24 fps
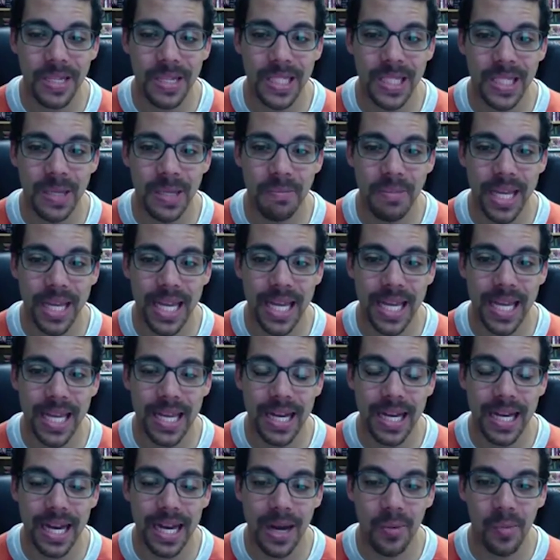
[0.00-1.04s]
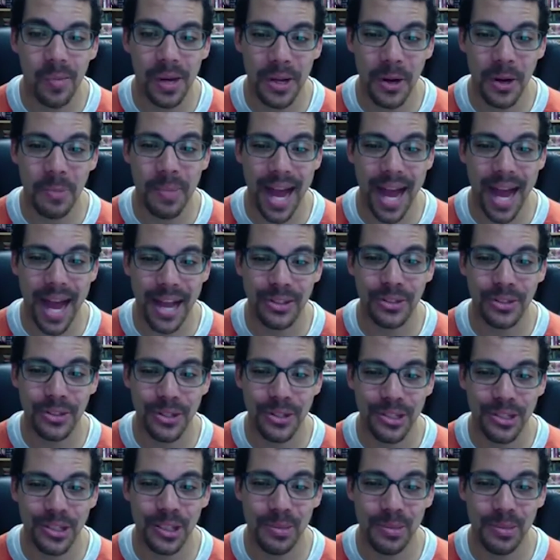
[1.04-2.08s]
to be one of your
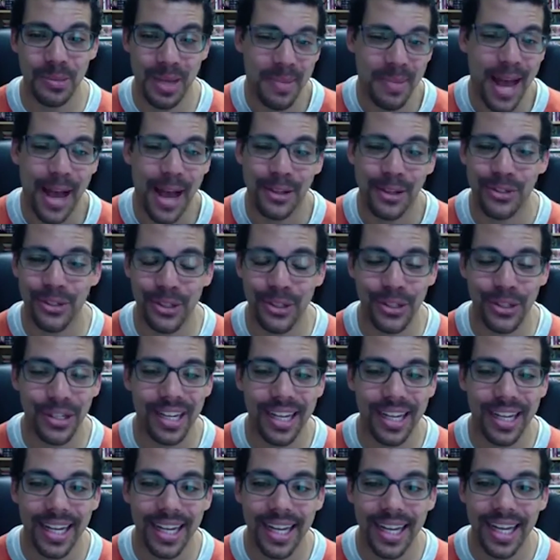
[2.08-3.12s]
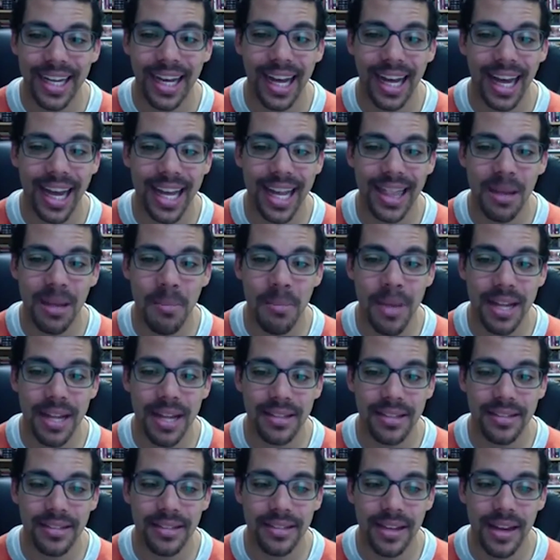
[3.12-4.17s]
pastors and to be a pastor in the
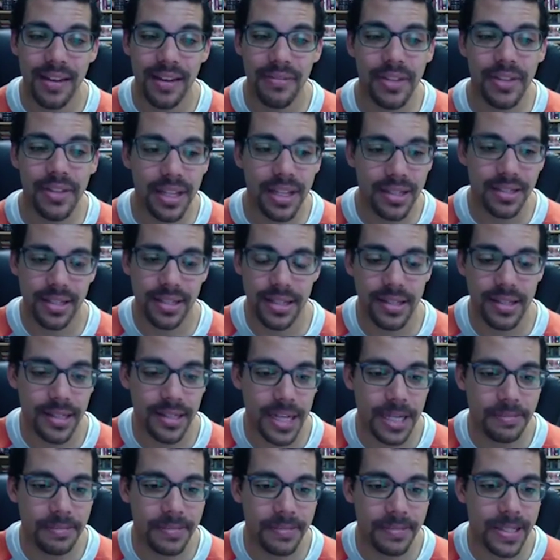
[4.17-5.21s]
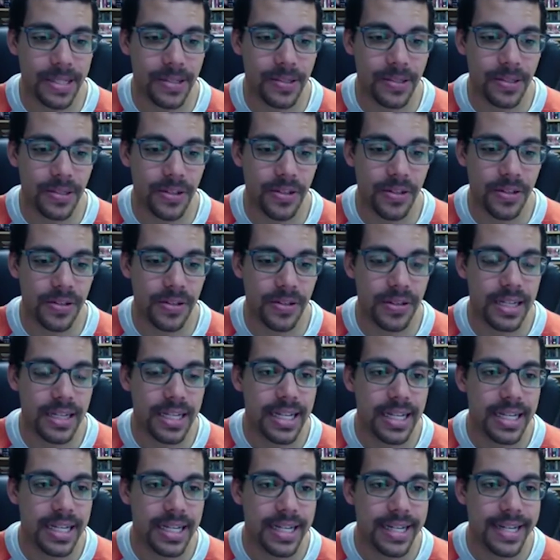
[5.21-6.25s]
midst of this season. So,
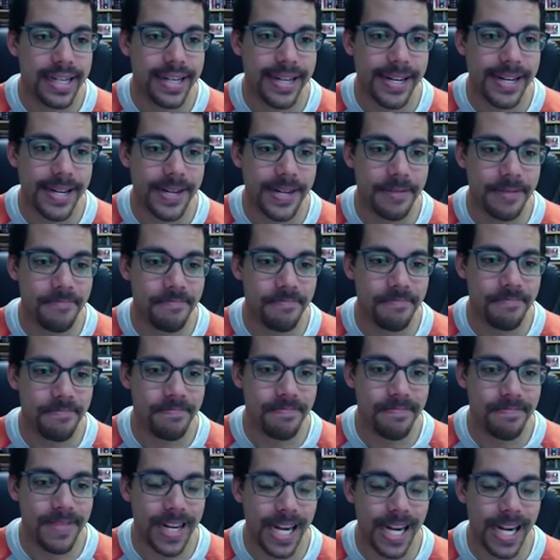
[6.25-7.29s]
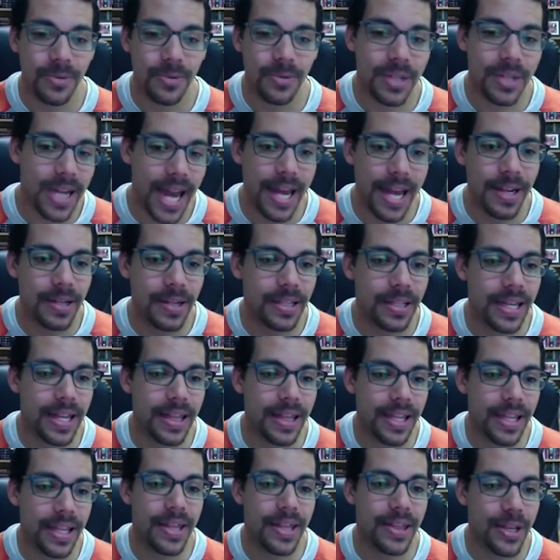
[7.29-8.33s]
and I just want to end
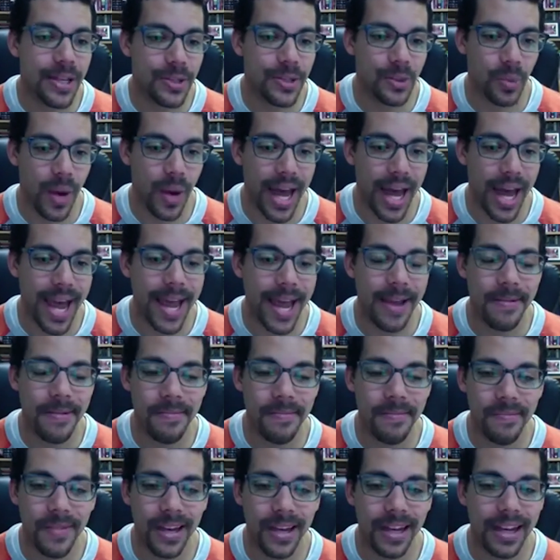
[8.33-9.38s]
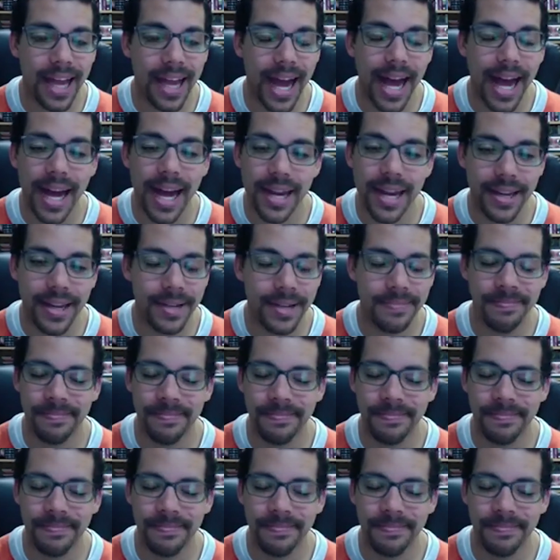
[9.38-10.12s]
in this way. God,